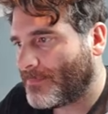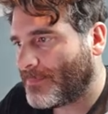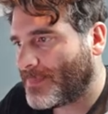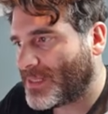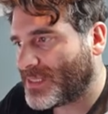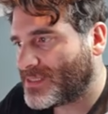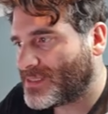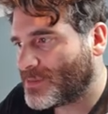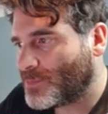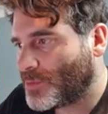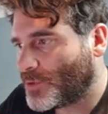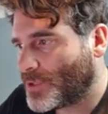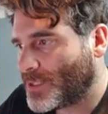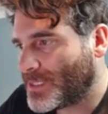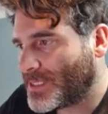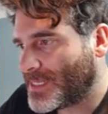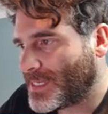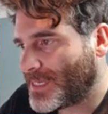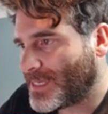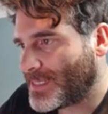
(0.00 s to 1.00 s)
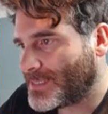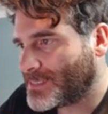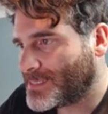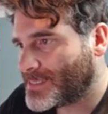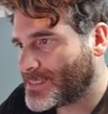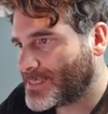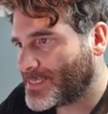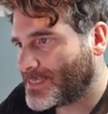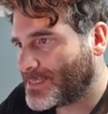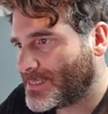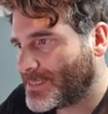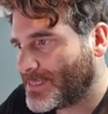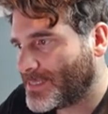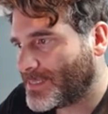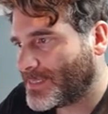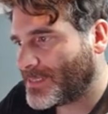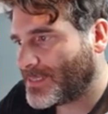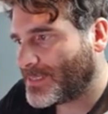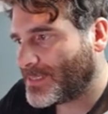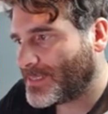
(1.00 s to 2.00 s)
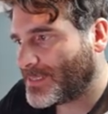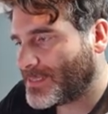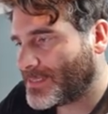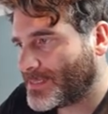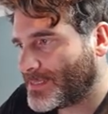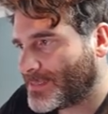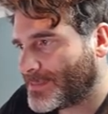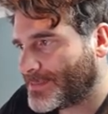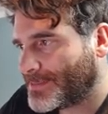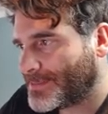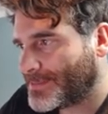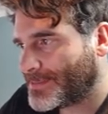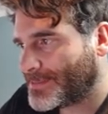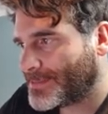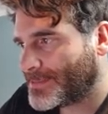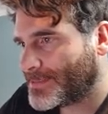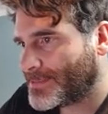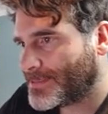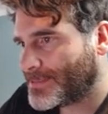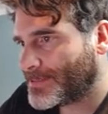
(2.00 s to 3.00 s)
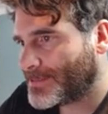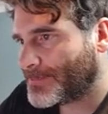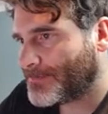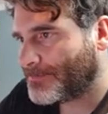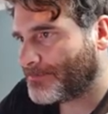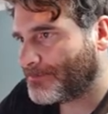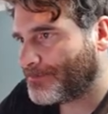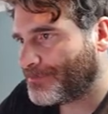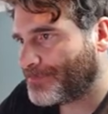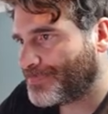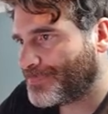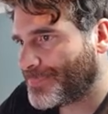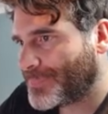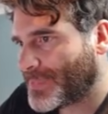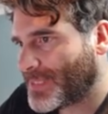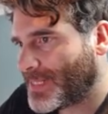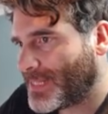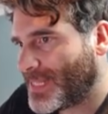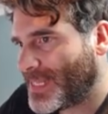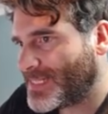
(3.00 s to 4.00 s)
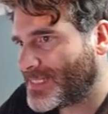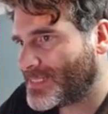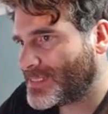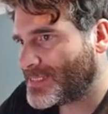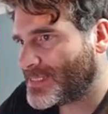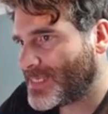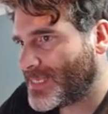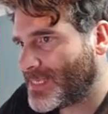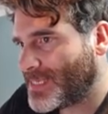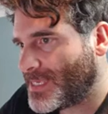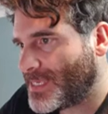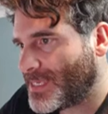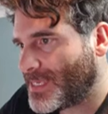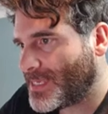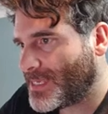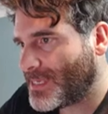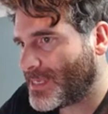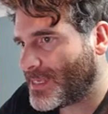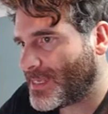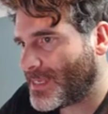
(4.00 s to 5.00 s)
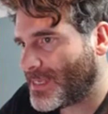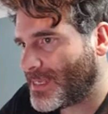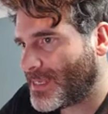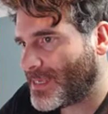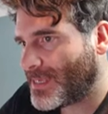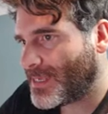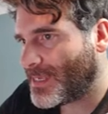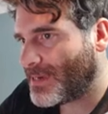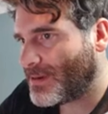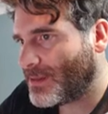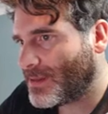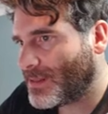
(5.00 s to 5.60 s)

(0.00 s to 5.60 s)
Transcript: let's abort that, and let's see how it